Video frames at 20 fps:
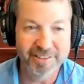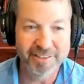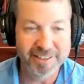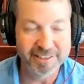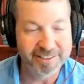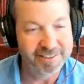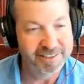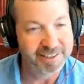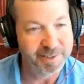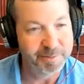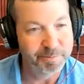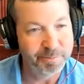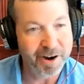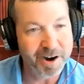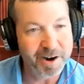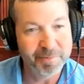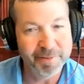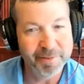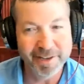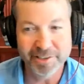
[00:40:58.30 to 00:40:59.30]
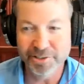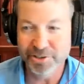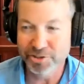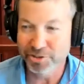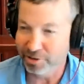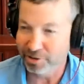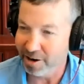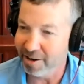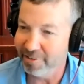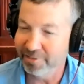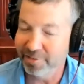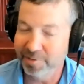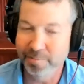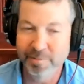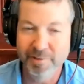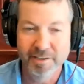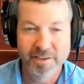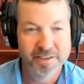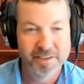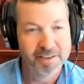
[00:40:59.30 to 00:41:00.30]
listening, and product managers are
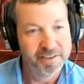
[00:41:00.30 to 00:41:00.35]
often